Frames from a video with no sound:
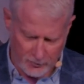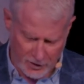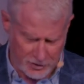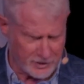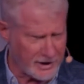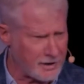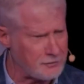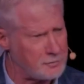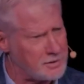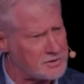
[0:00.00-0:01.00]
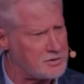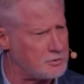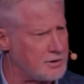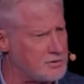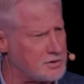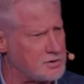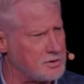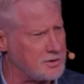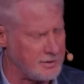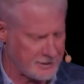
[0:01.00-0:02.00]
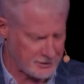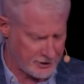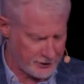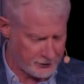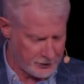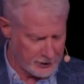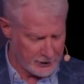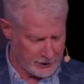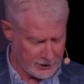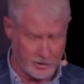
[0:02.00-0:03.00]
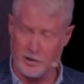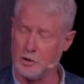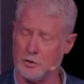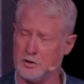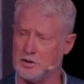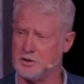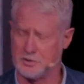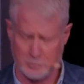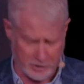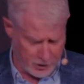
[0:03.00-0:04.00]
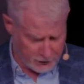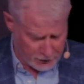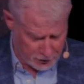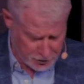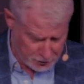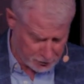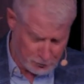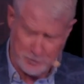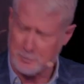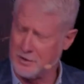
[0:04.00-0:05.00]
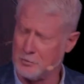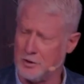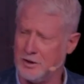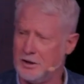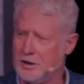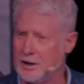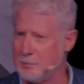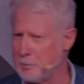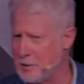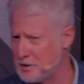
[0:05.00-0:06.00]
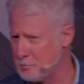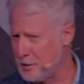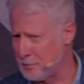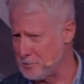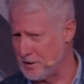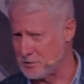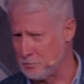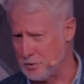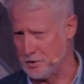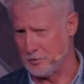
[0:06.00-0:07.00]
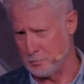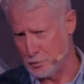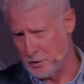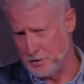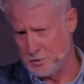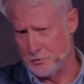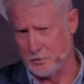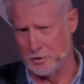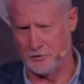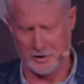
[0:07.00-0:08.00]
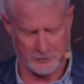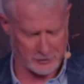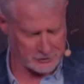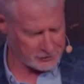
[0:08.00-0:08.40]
to die from this and transition to the next life, and to know that Jesus would care for her children, which, by the way, I'm about to baptize one of them. Praise you for your faithfulness.